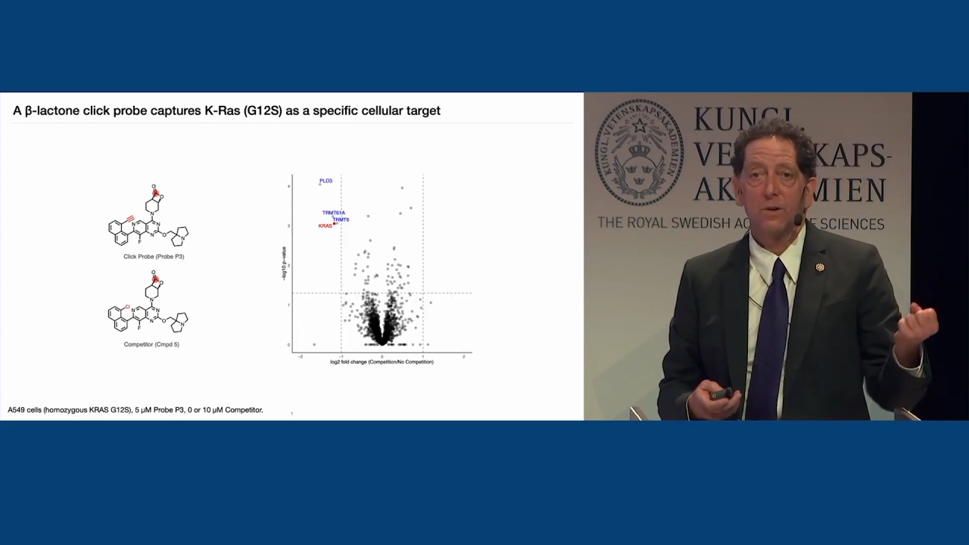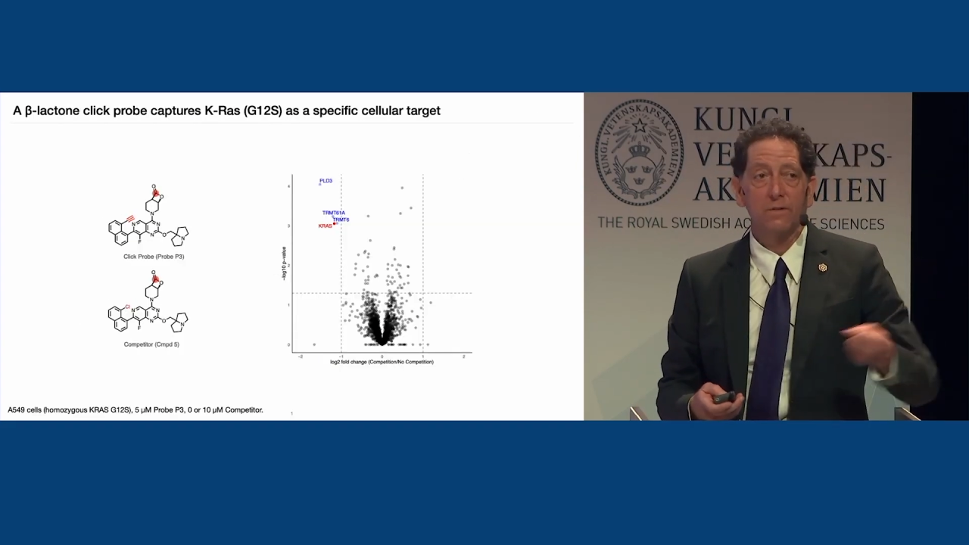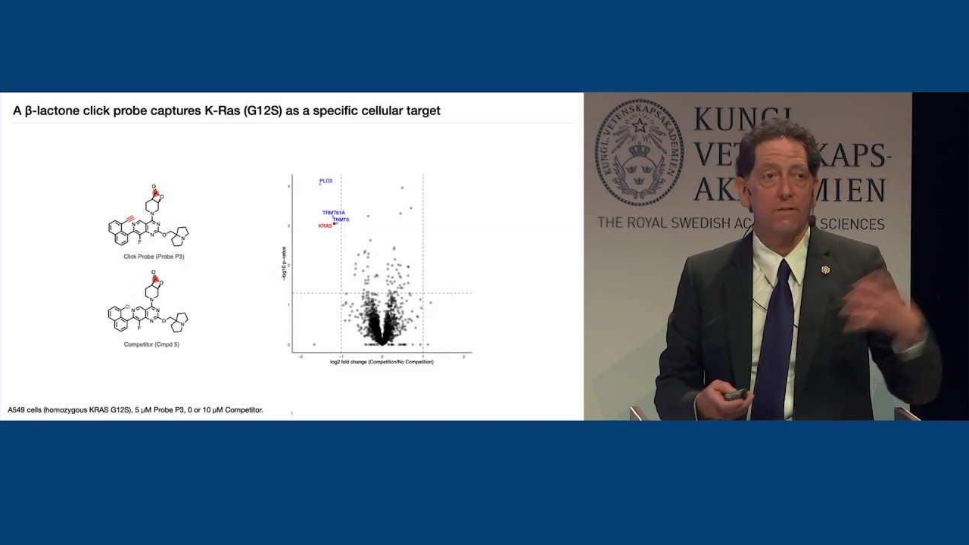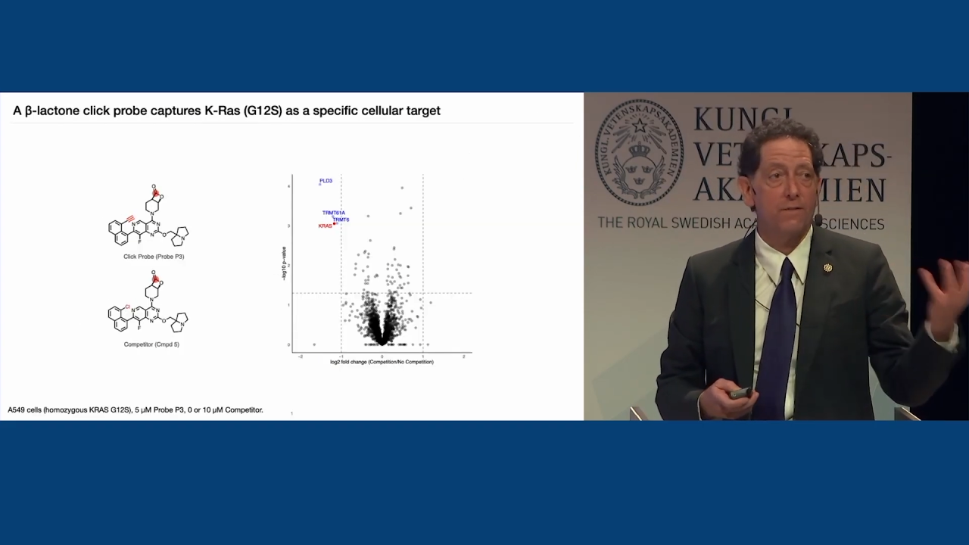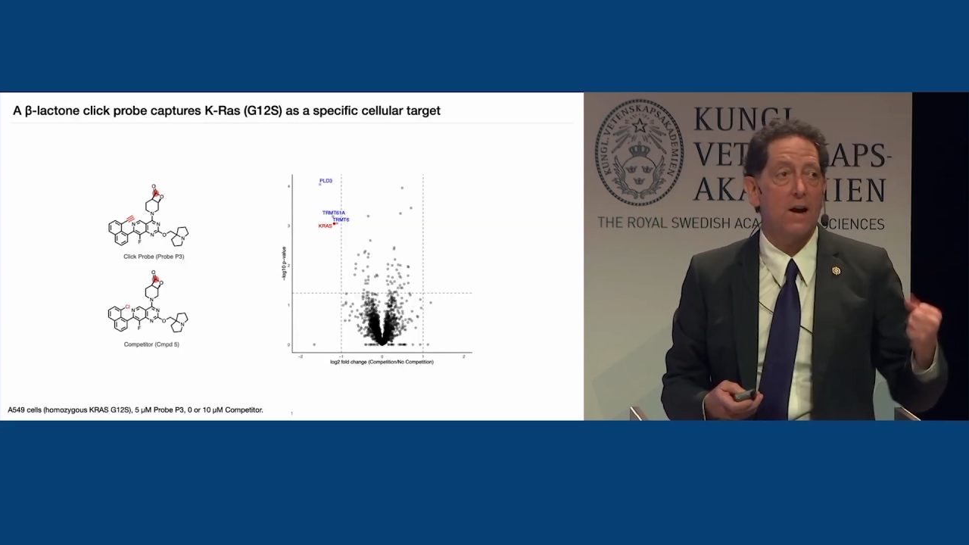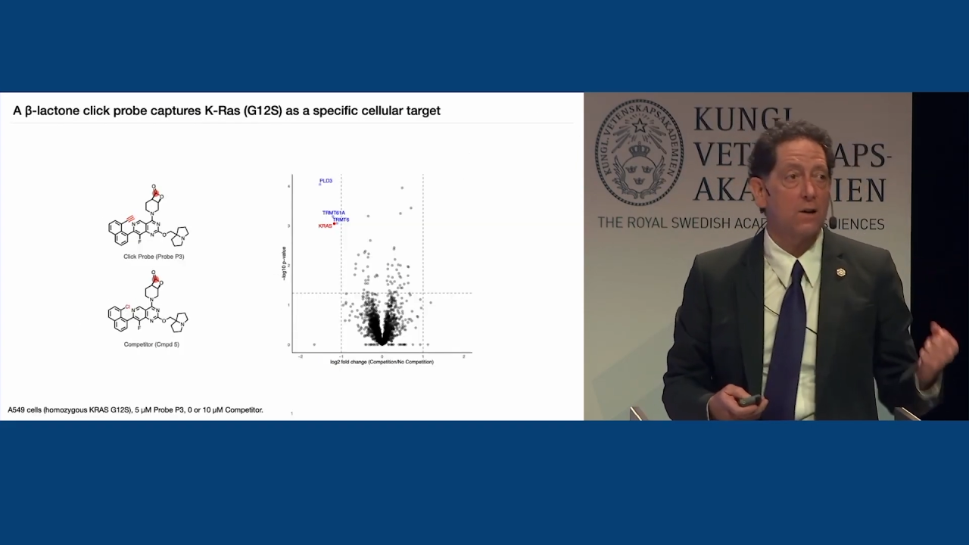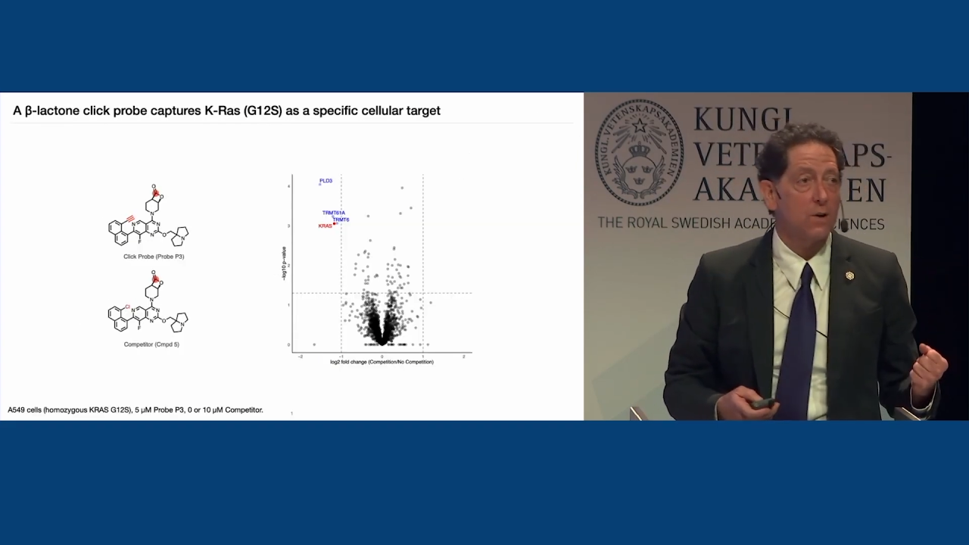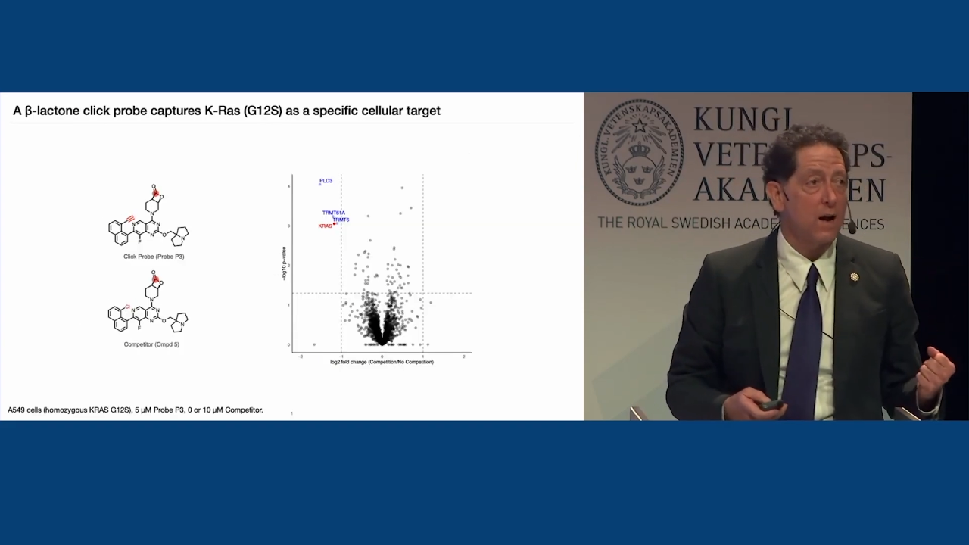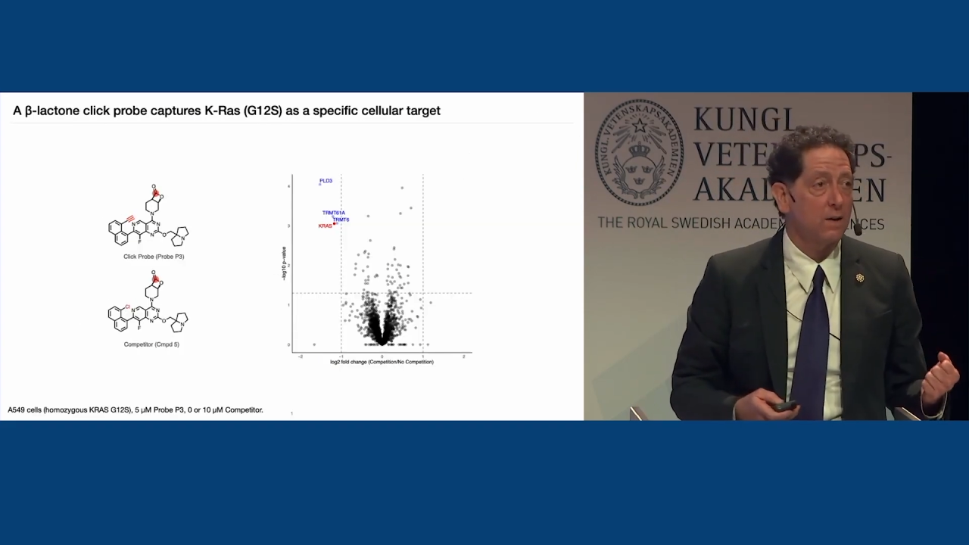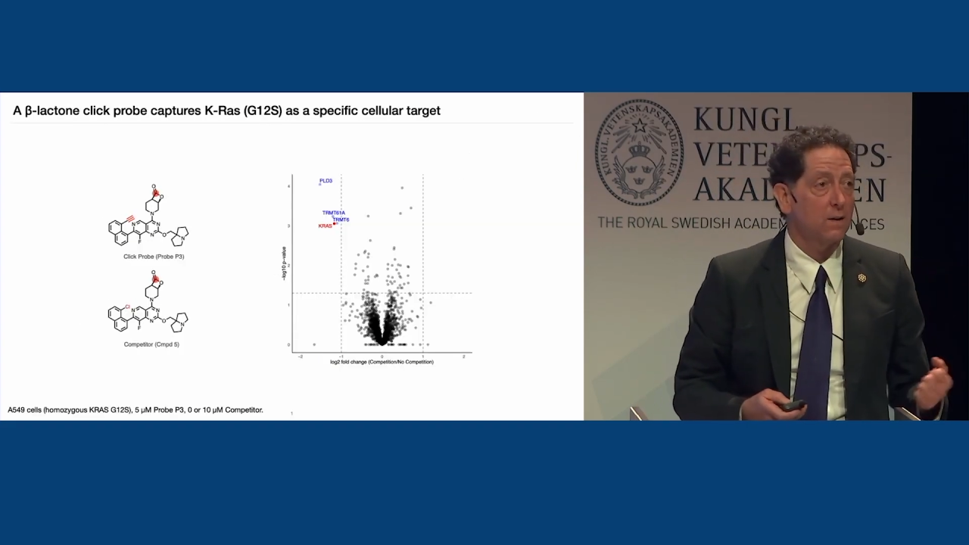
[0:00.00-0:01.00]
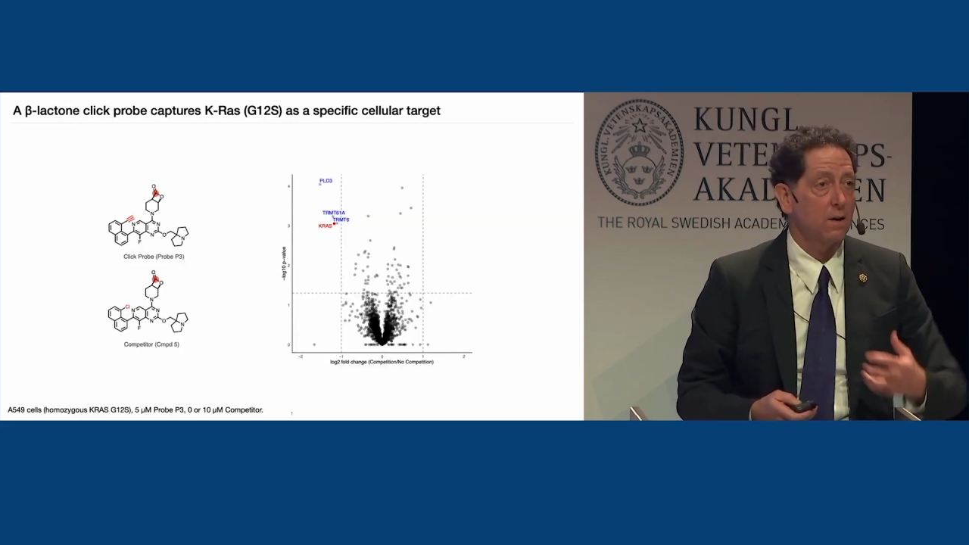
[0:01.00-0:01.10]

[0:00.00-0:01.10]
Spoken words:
of a firecracker,